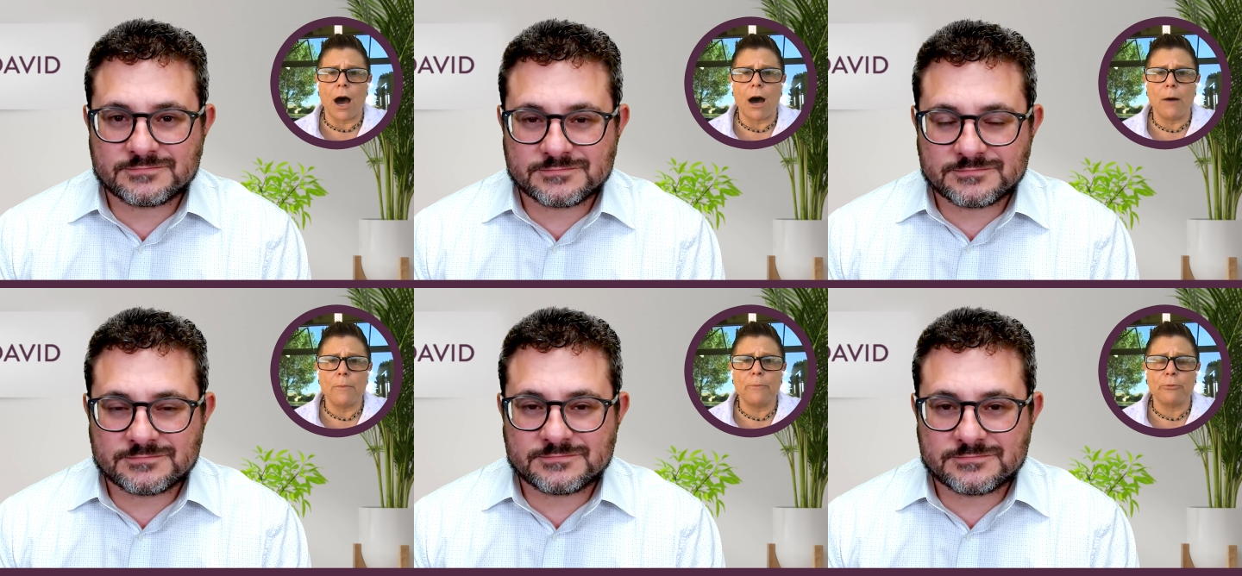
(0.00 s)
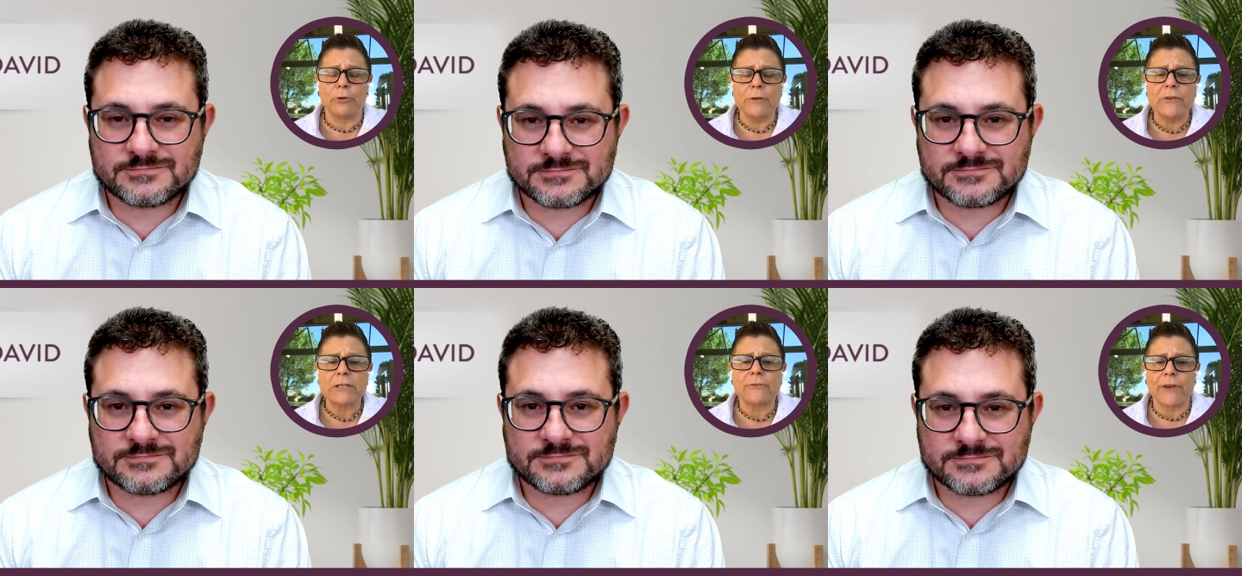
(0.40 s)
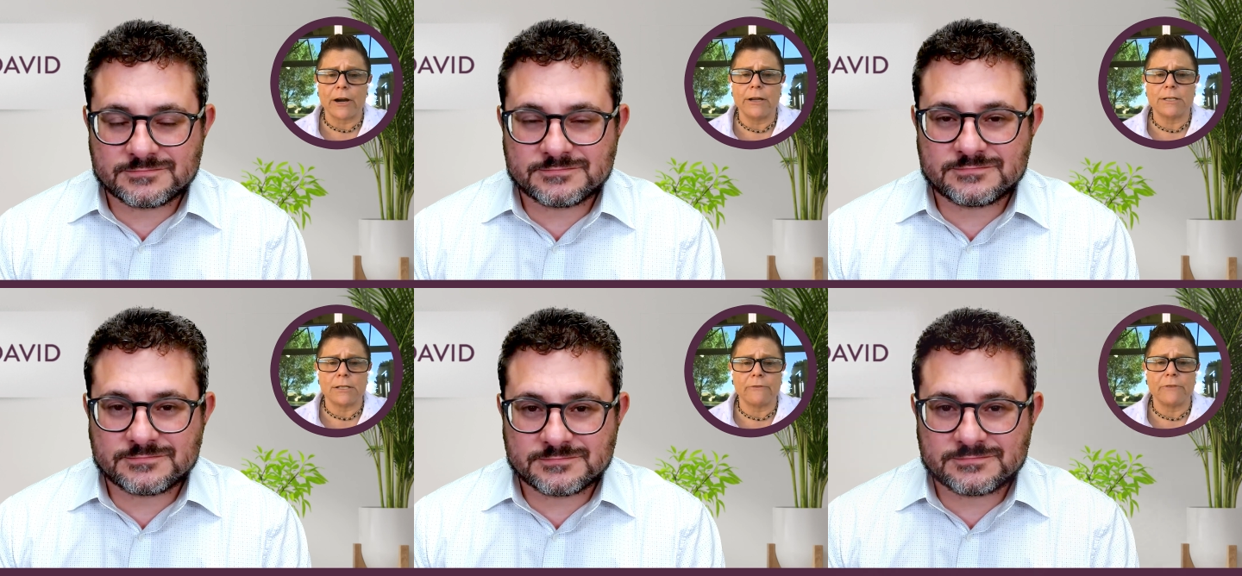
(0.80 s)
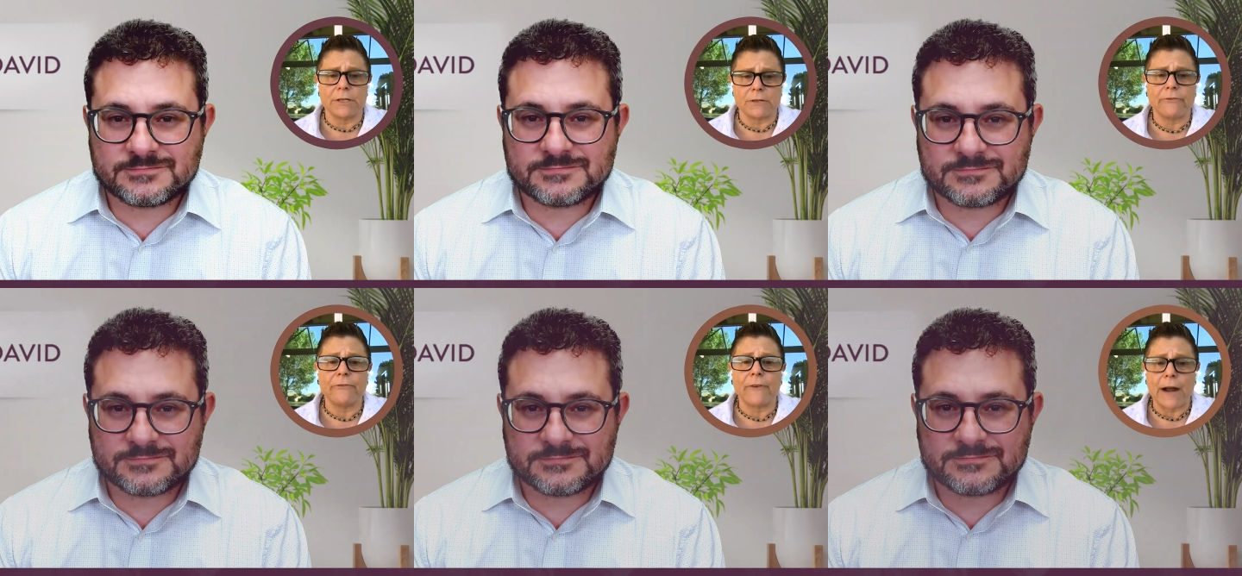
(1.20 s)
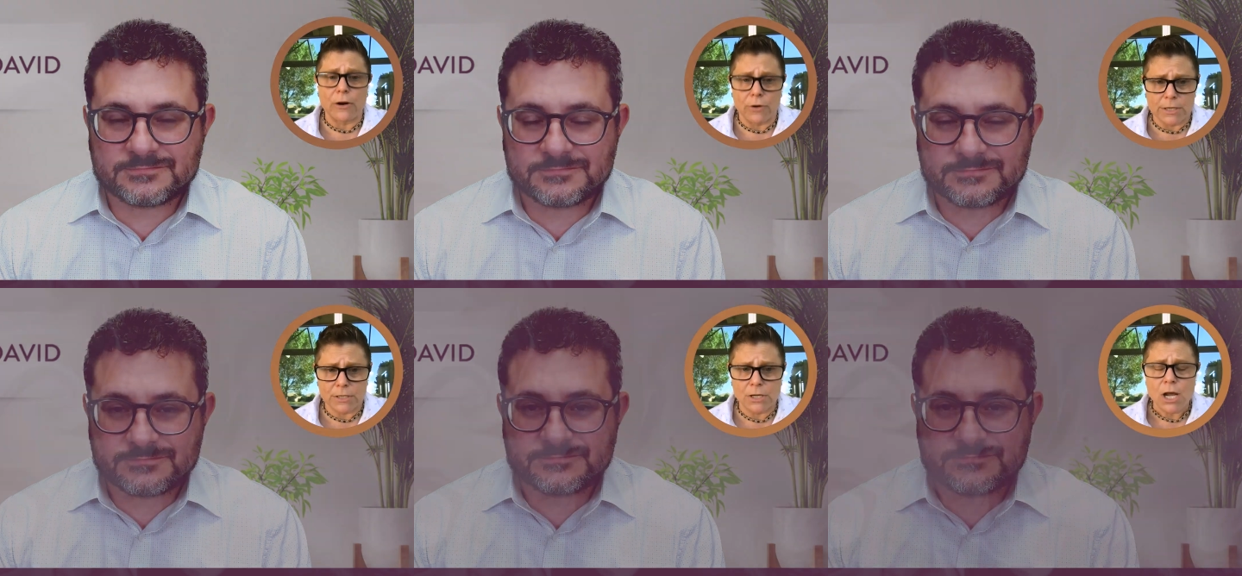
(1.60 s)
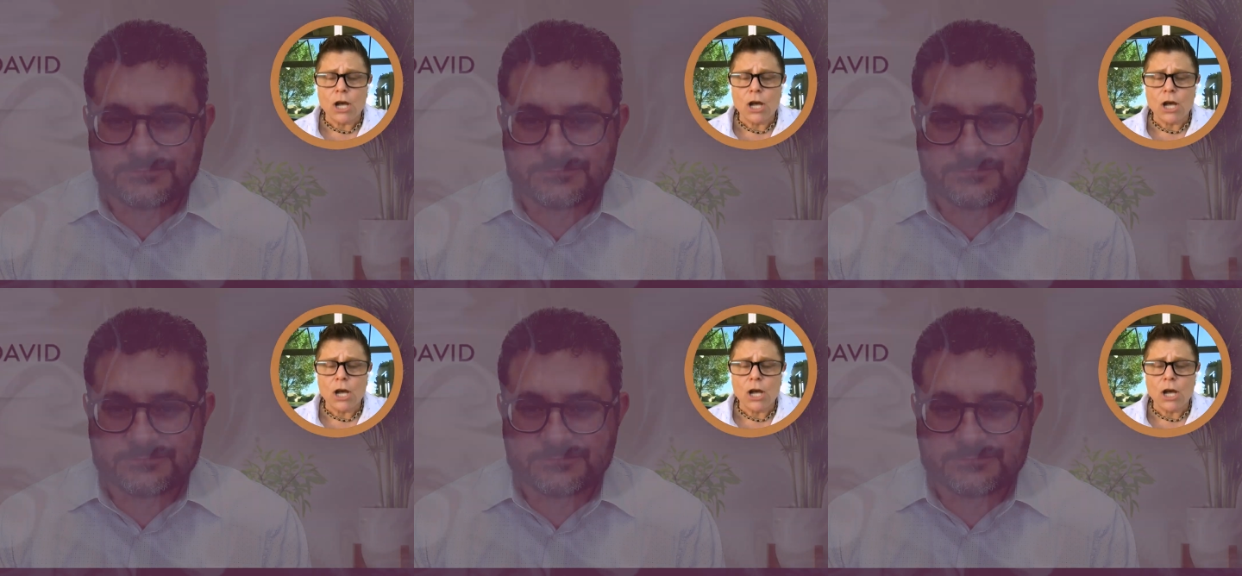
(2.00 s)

Speaker 1: uh, previous variants of this virus.